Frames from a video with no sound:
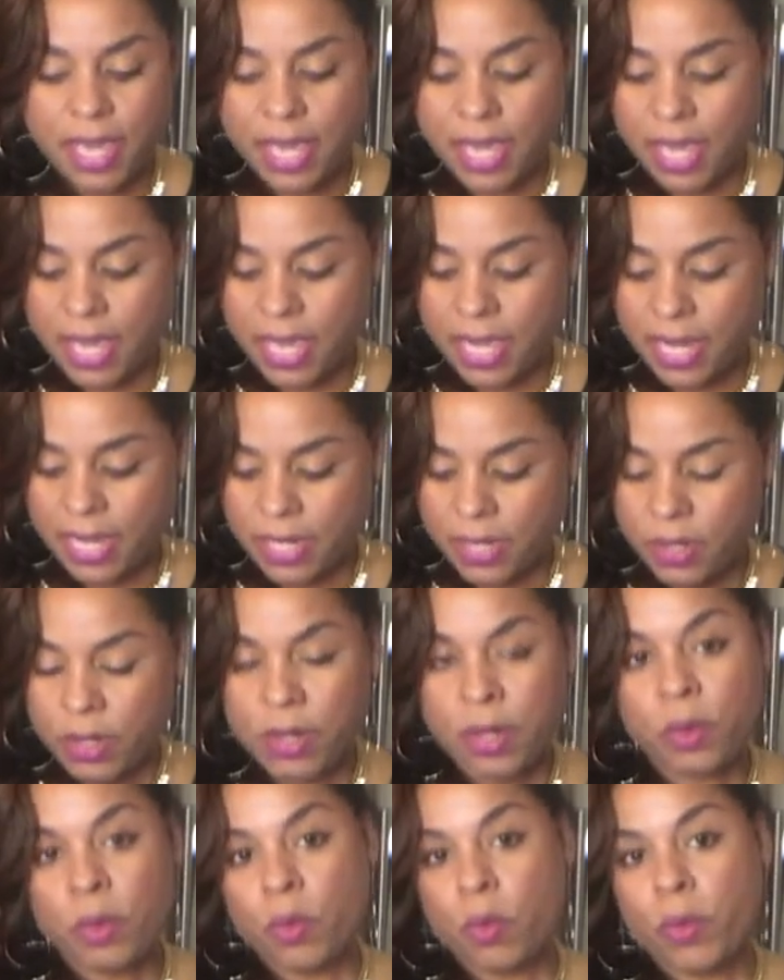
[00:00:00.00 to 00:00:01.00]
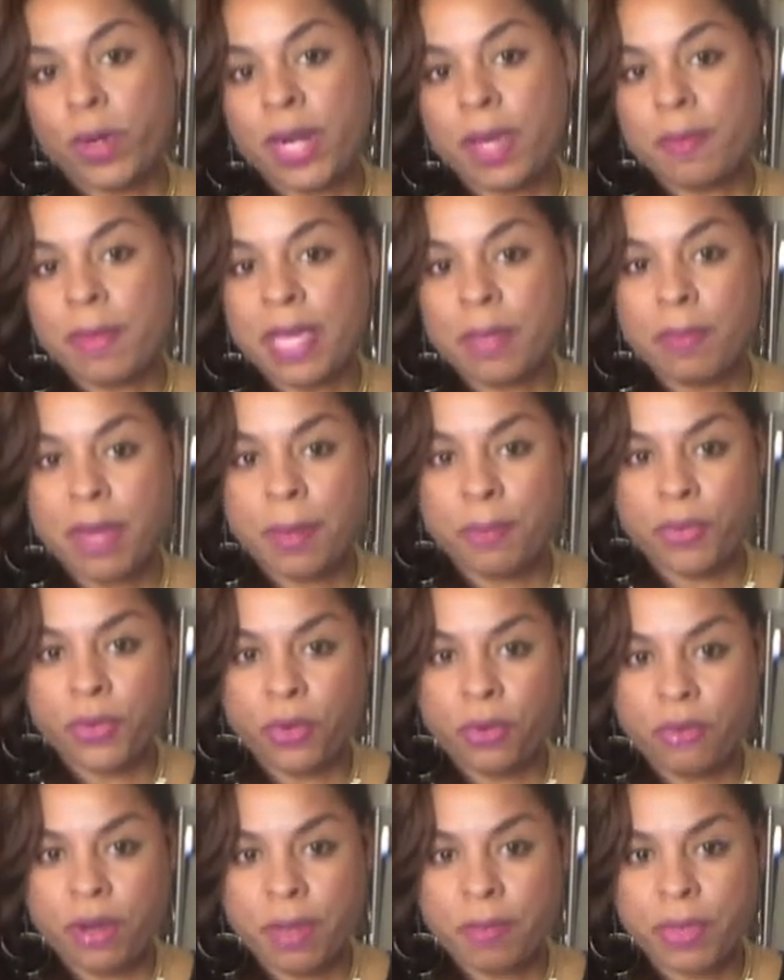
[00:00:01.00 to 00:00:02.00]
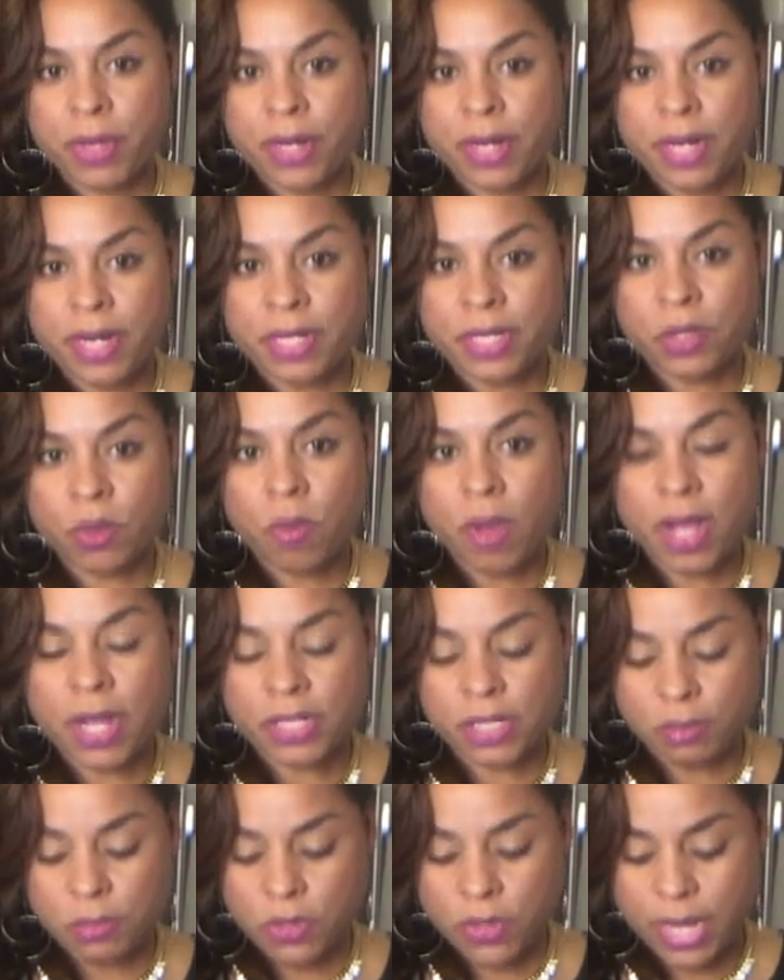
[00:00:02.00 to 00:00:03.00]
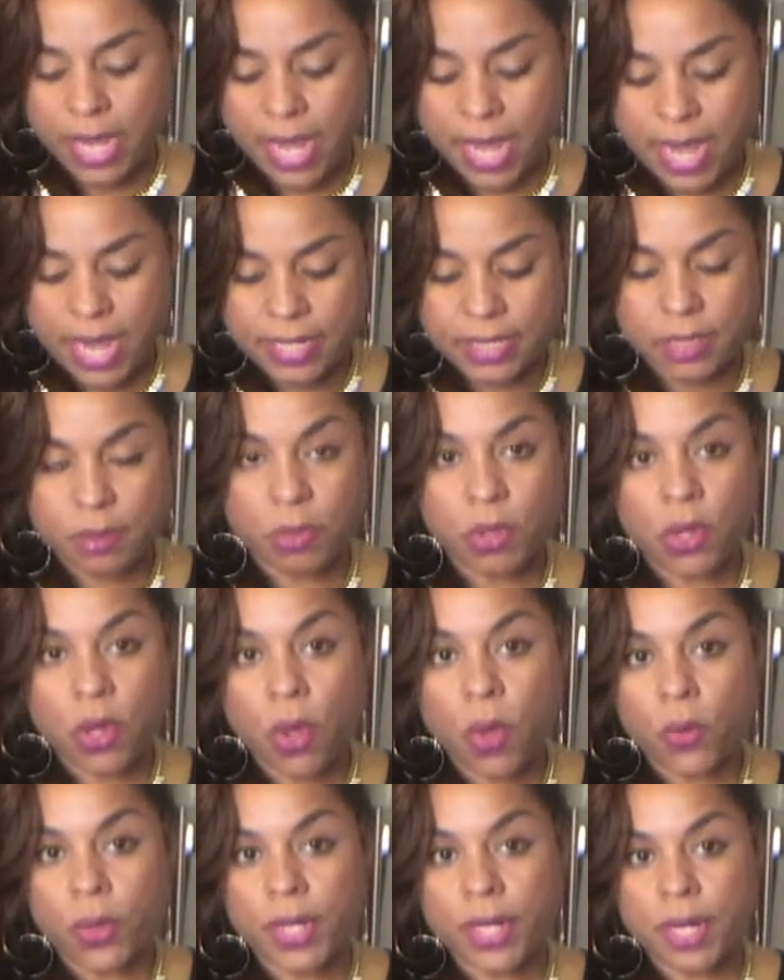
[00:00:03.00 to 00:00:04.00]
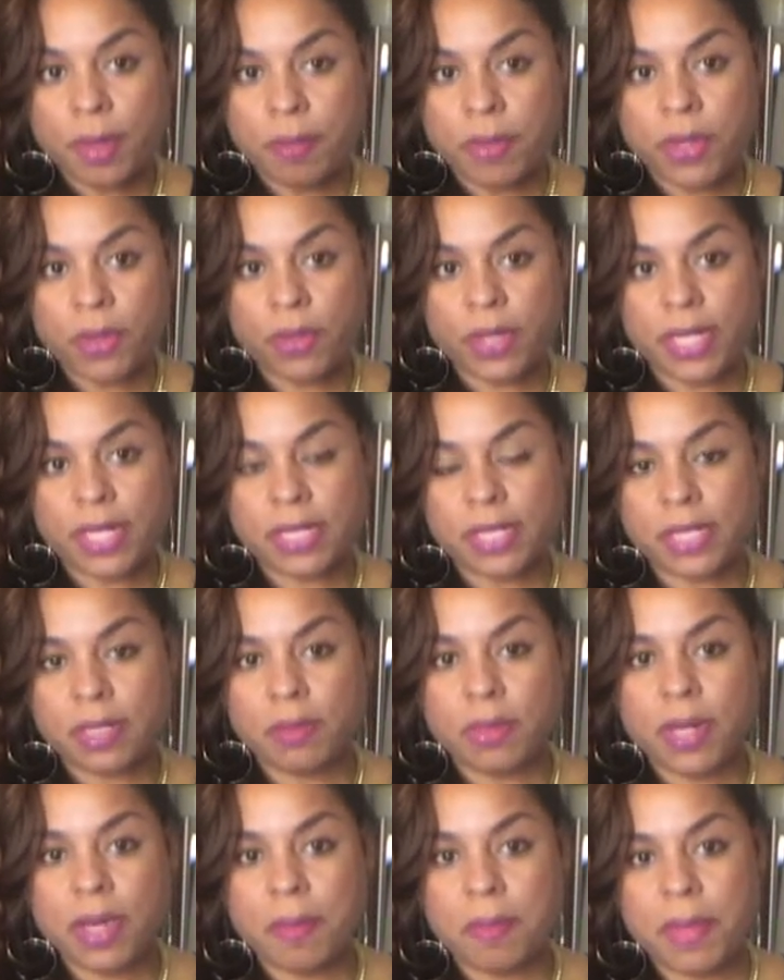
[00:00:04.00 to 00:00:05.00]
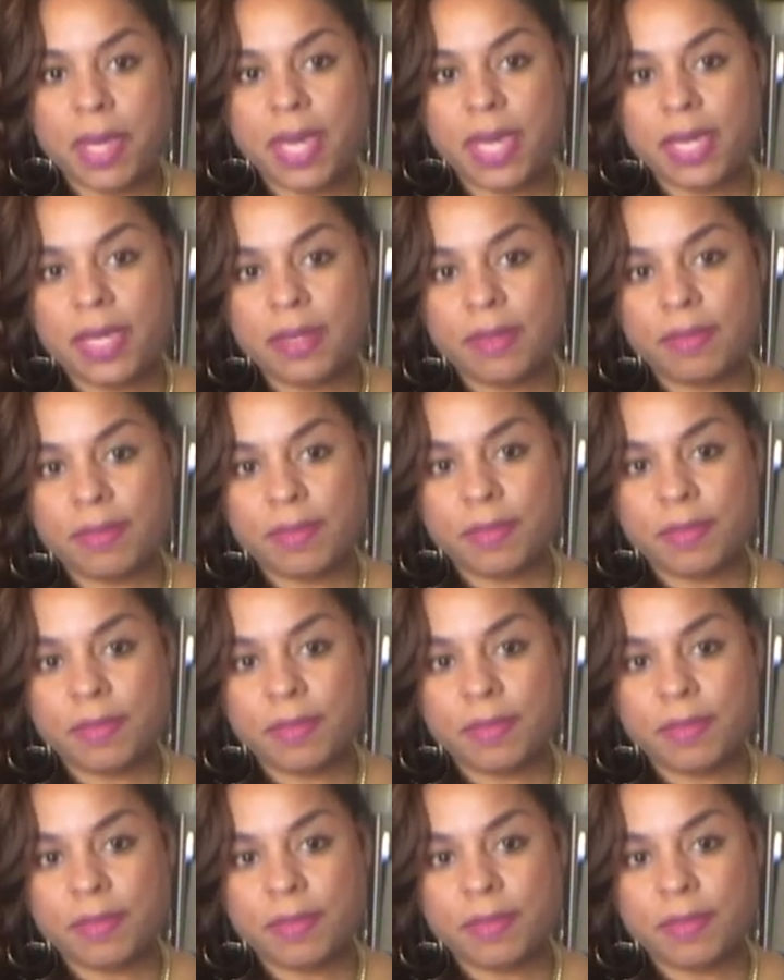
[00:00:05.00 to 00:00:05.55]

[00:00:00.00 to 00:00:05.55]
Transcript: And when I make my puree butternut squash, I'm going to add some coconut milk and some nutmeg.